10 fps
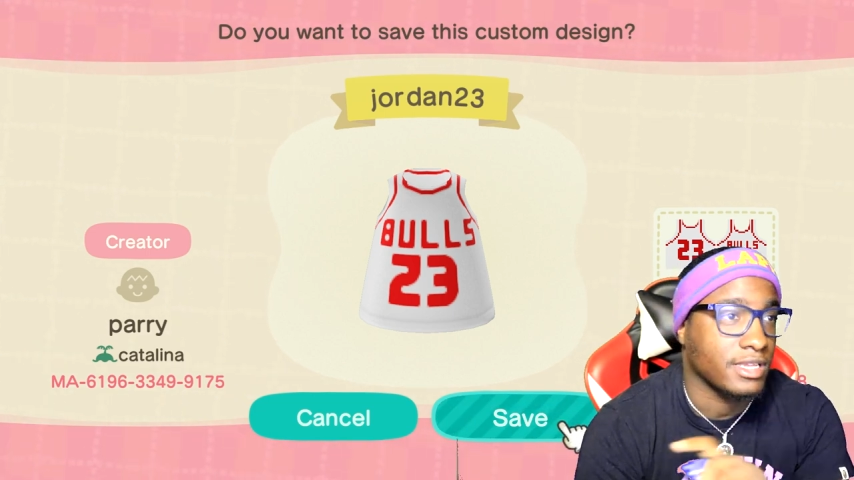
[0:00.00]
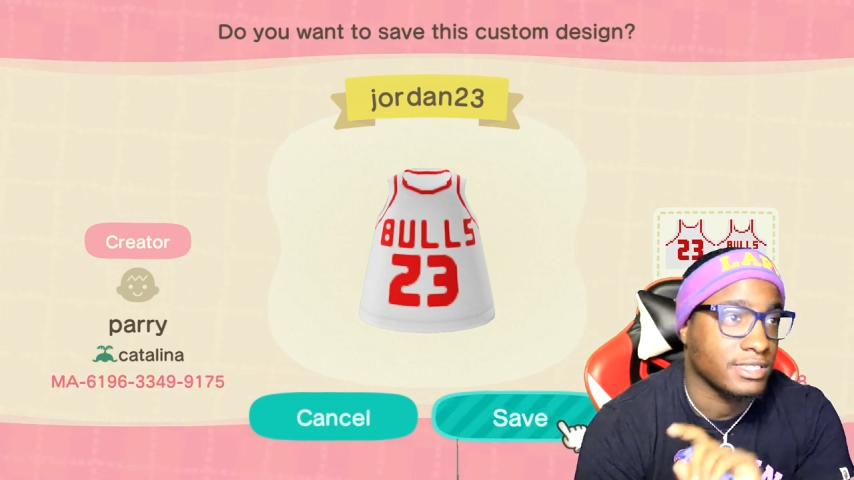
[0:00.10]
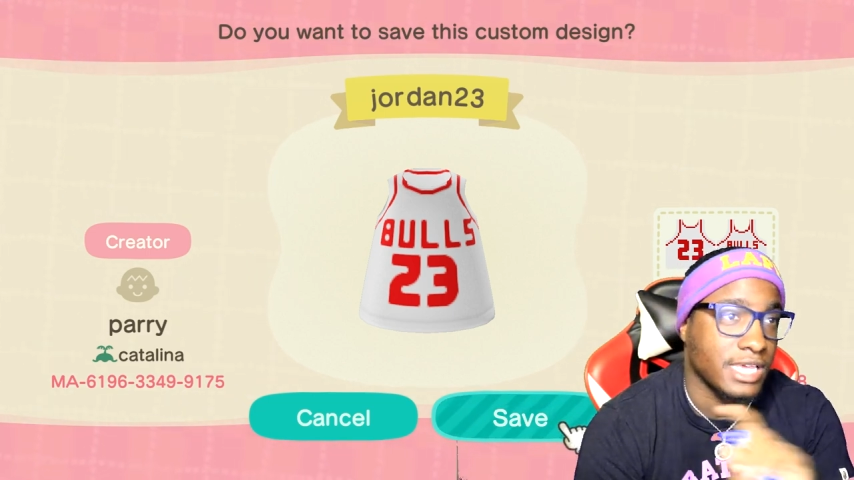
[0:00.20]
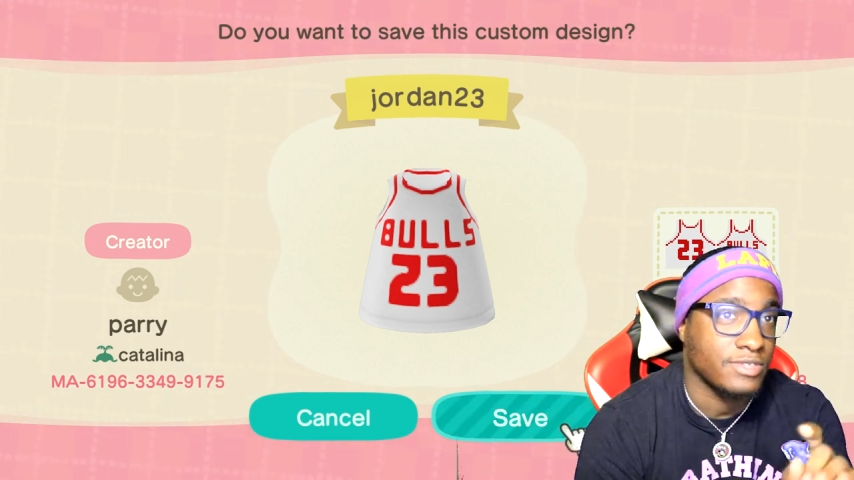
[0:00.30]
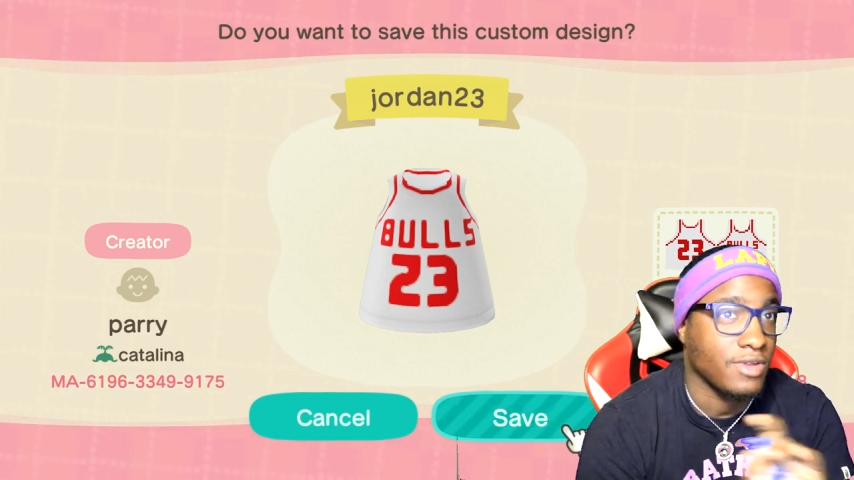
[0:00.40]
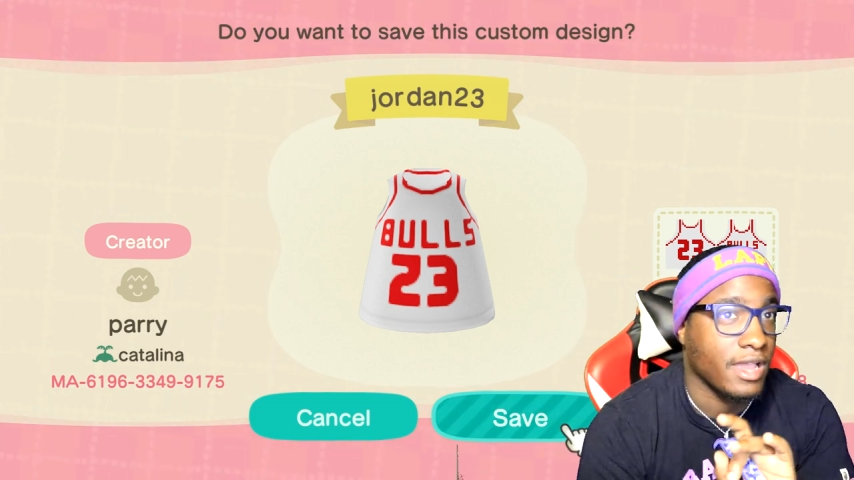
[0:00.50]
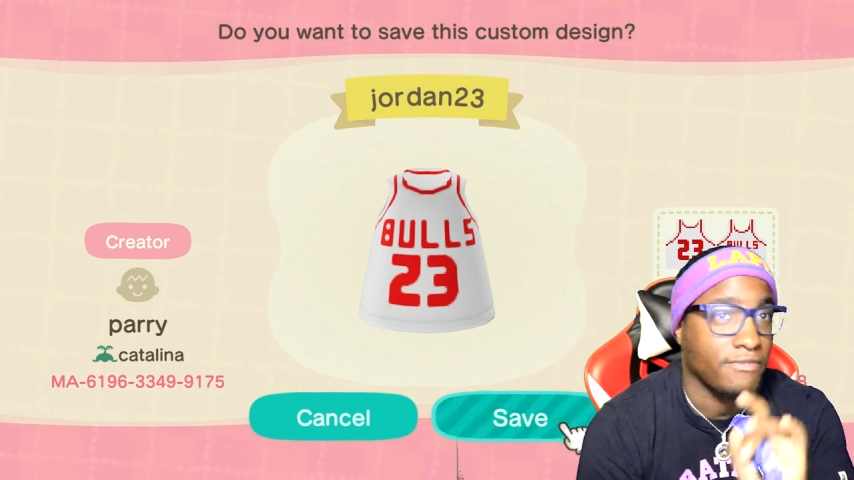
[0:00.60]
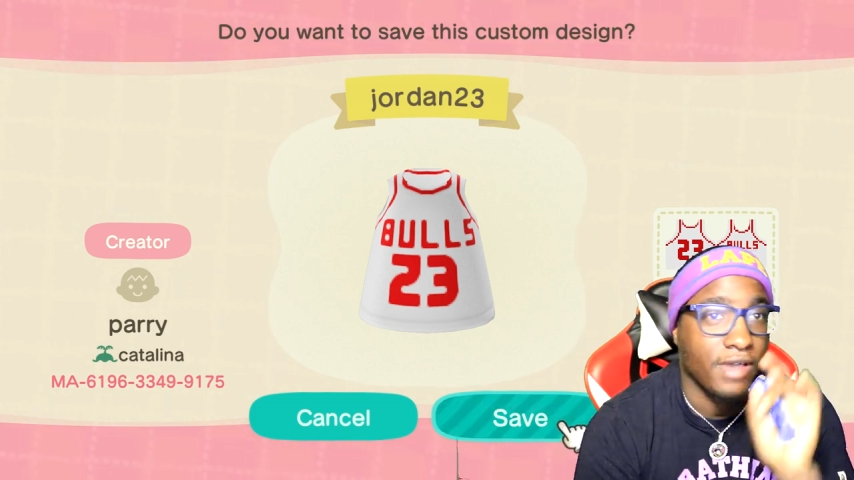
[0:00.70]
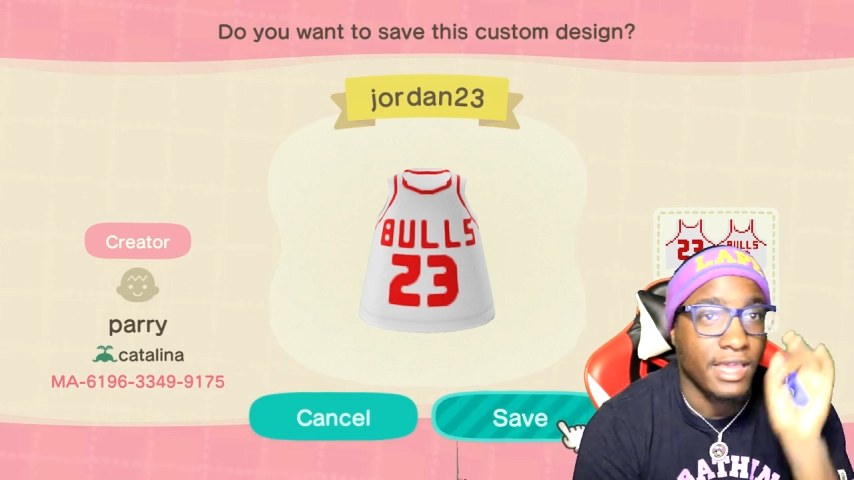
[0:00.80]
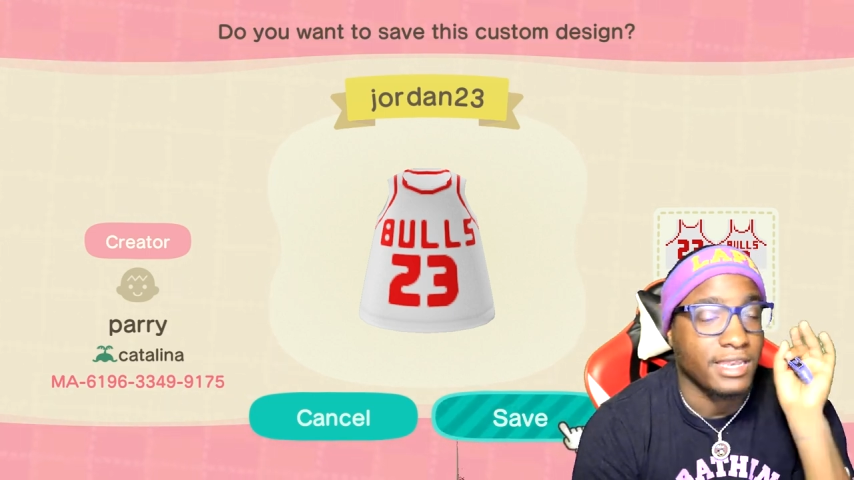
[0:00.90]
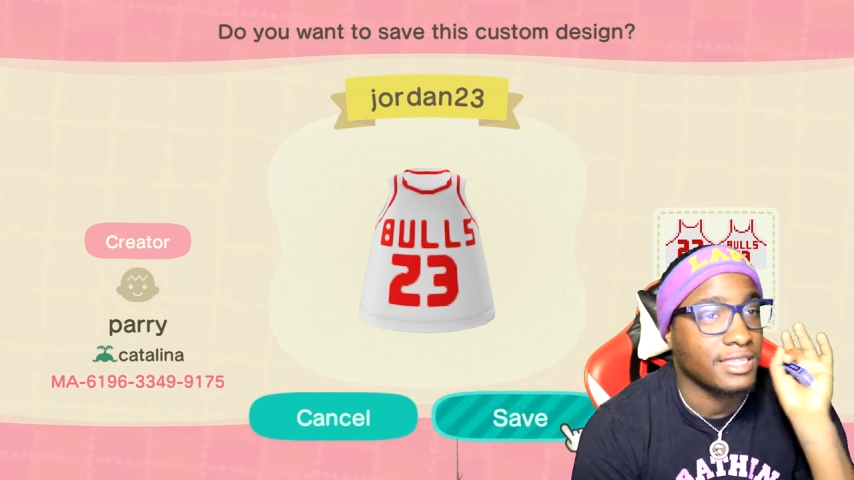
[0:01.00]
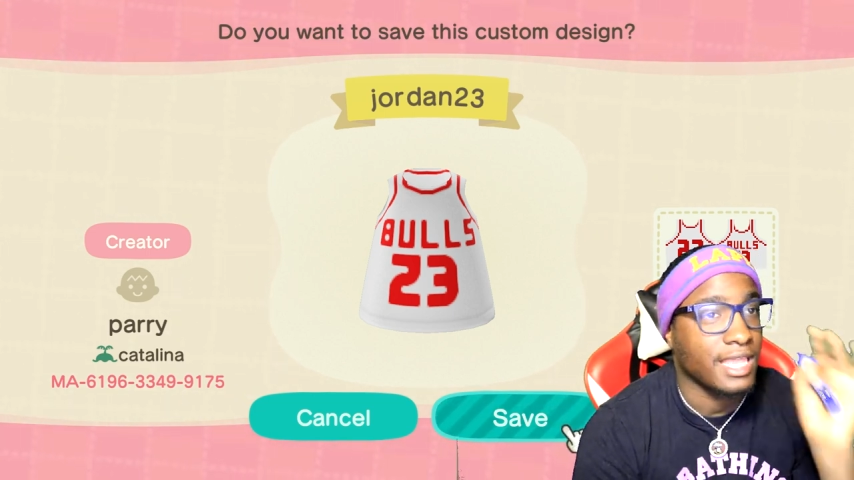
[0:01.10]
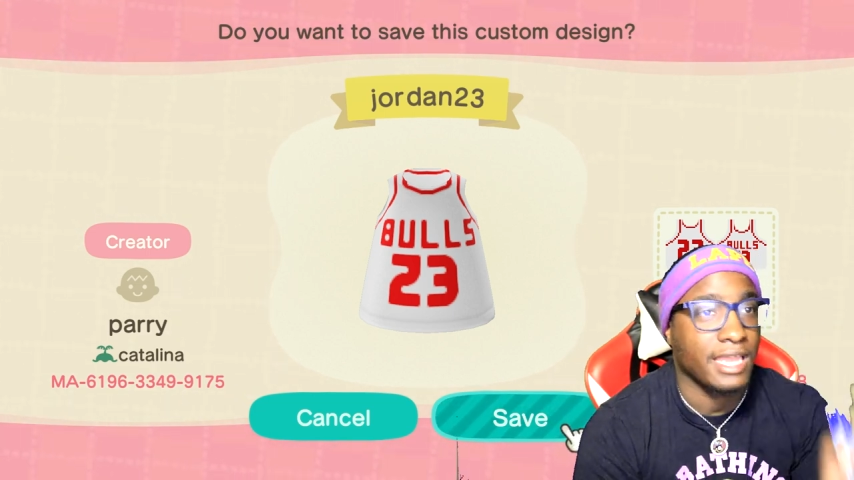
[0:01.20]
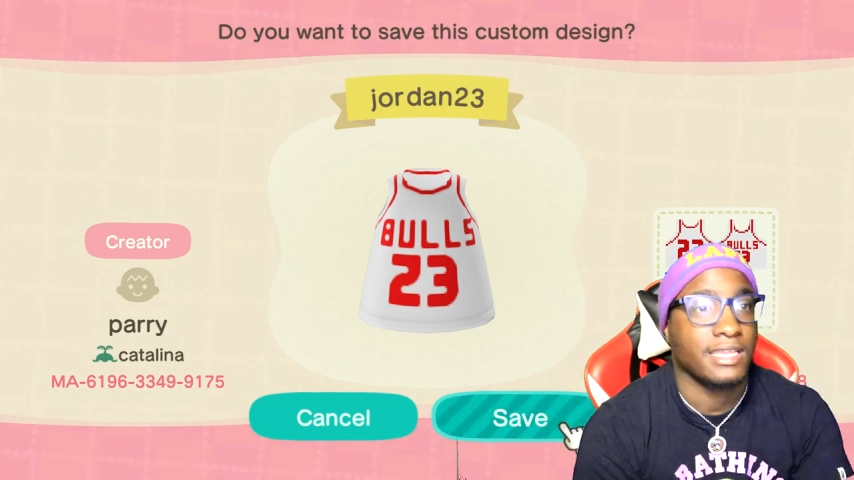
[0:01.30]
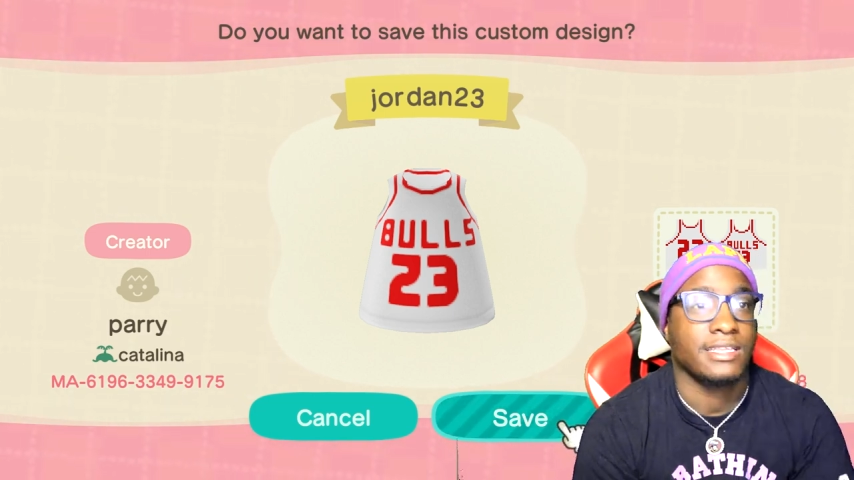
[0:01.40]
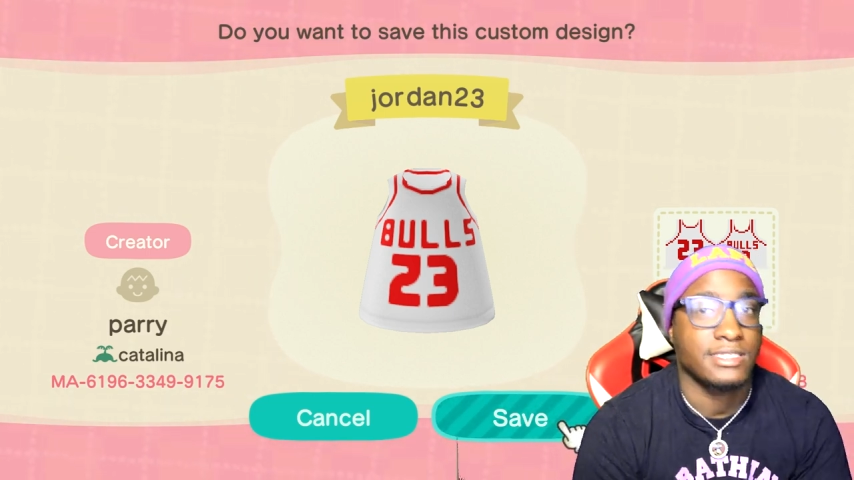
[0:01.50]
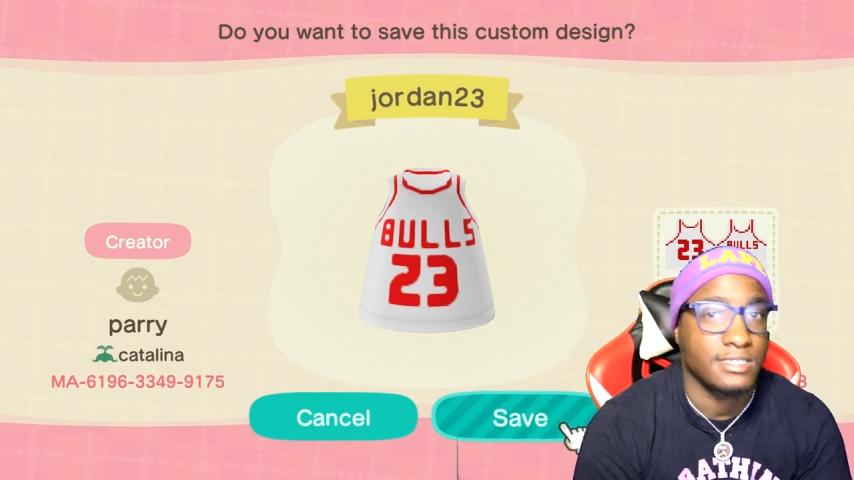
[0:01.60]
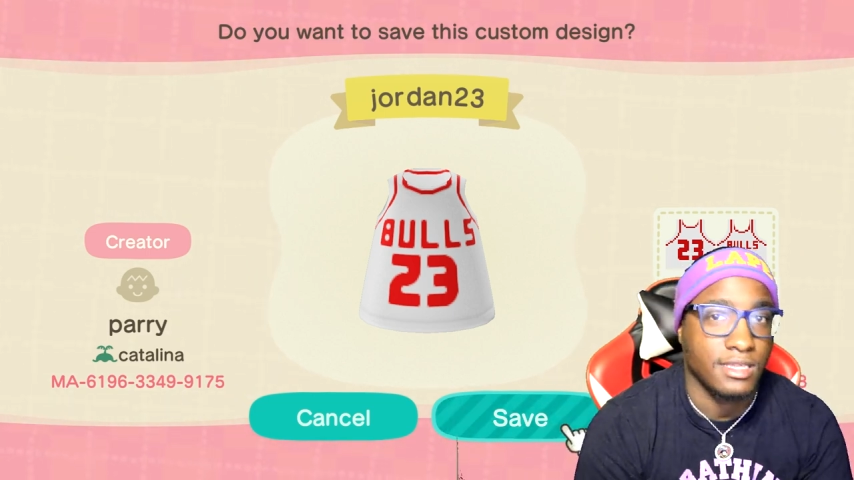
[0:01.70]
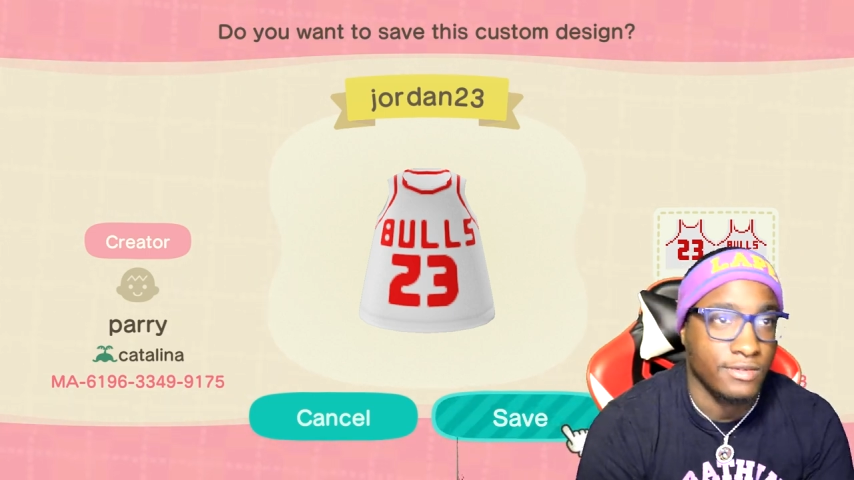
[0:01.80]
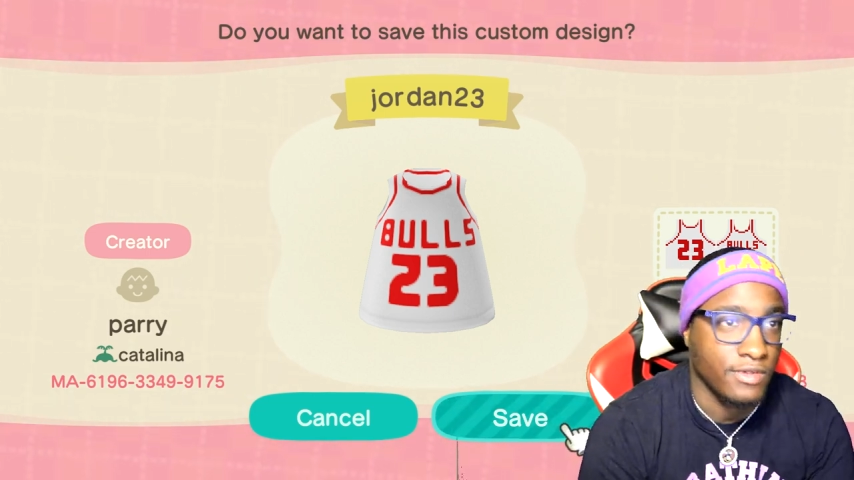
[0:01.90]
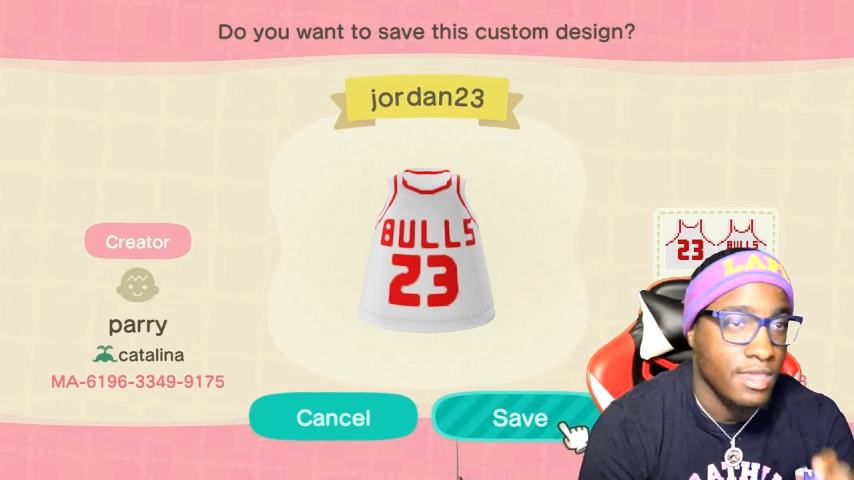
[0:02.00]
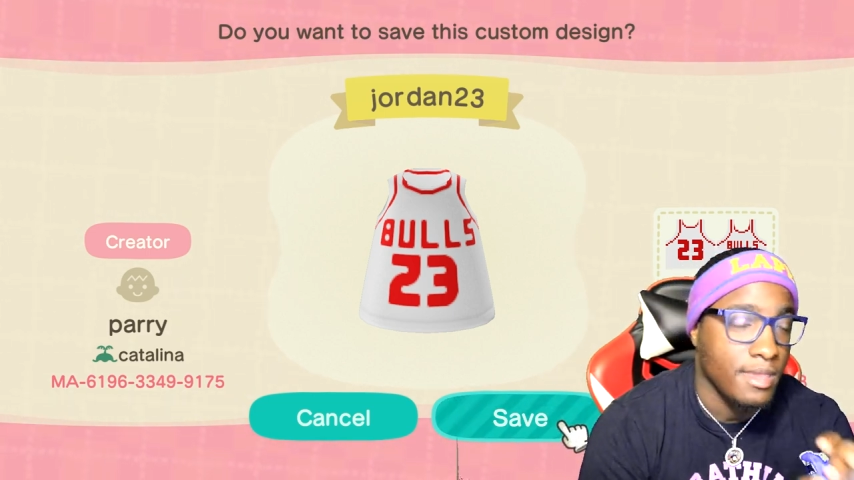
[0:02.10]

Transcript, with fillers: because that's where I find a lot of this stuff.